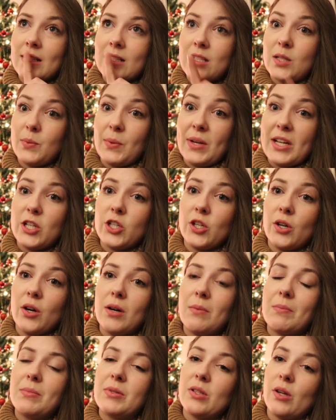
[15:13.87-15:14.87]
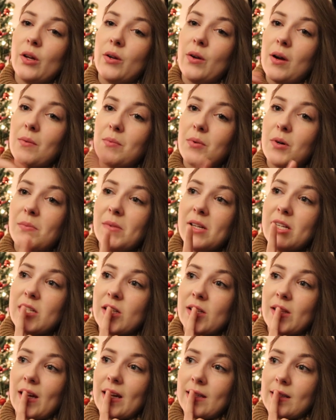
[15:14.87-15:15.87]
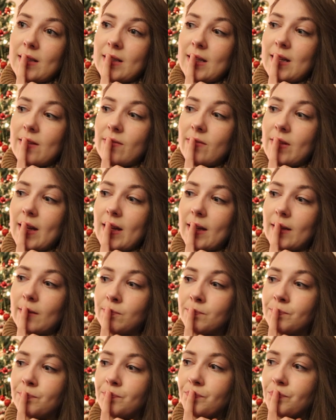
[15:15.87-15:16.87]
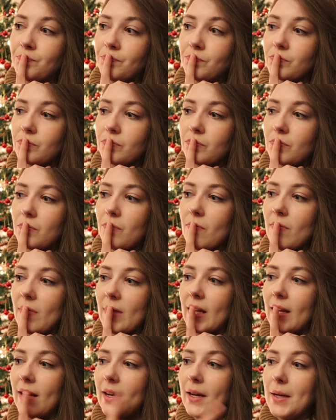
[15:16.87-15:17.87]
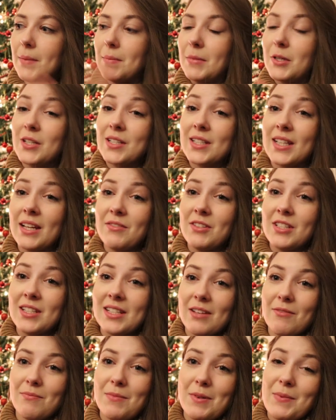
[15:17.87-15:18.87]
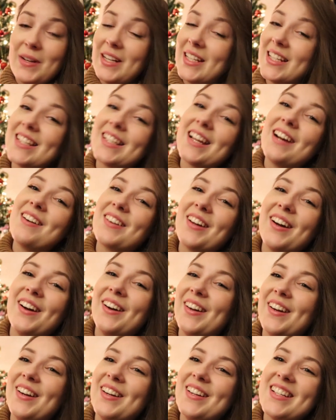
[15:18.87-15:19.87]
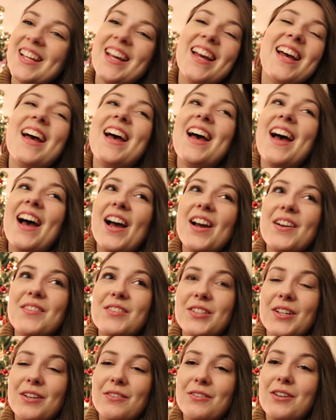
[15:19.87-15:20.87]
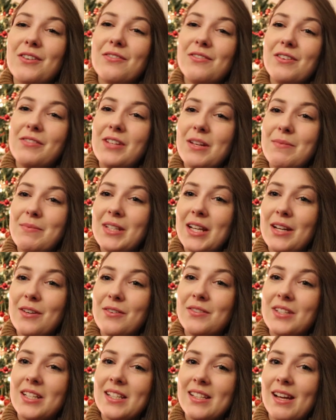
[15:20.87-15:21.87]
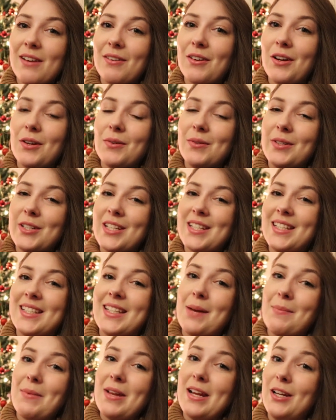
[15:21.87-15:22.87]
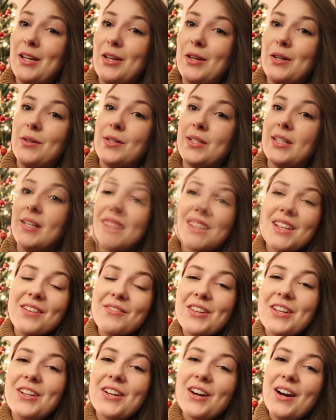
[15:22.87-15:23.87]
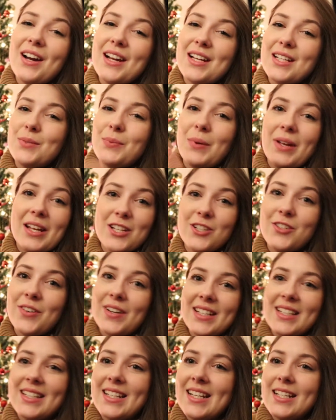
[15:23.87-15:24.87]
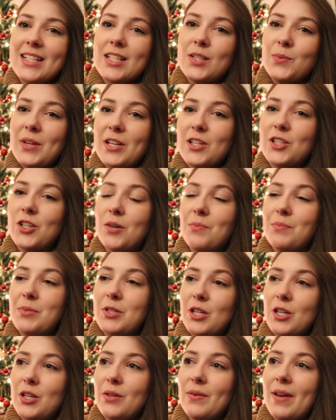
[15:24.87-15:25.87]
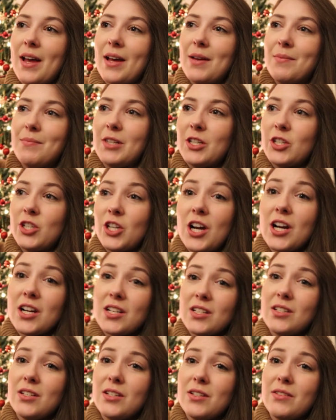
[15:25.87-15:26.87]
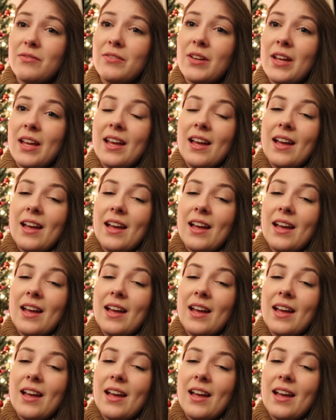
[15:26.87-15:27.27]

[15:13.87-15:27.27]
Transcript: Sweet Shop, so I'll probably do that this evening. Because they've just given me my discount code. So I've got a 15% off discount code, which is Sammy Louise. So if you guys were interested, Sweet Shop do the jars of